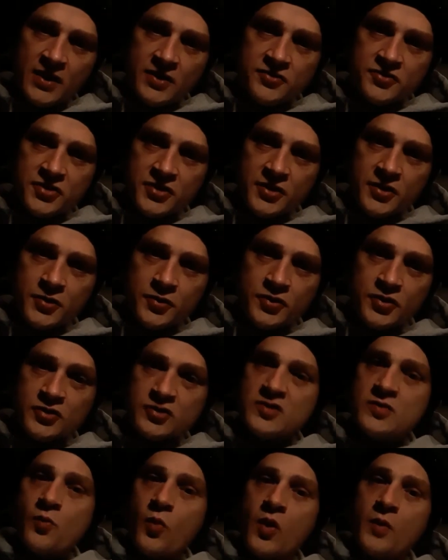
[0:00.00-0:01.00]
to do
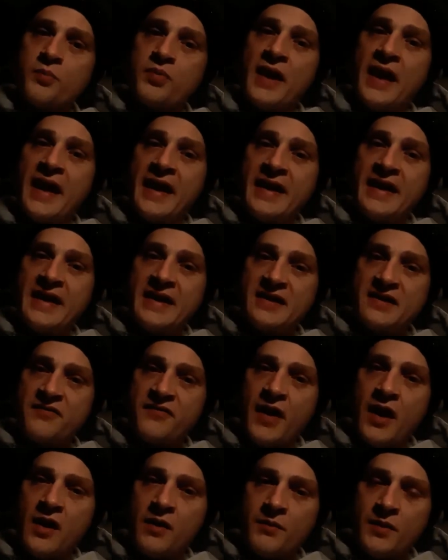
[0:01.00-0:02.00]
some more planning and
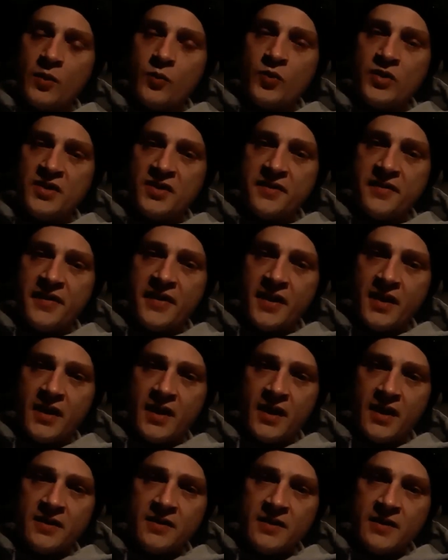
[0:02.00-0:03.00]
development with
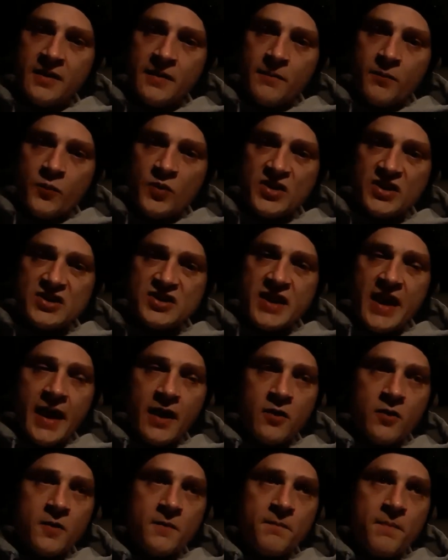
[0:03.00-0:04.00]
the
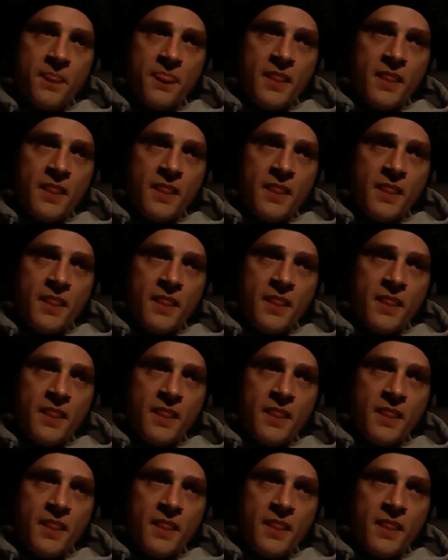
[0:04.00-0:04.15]
channel.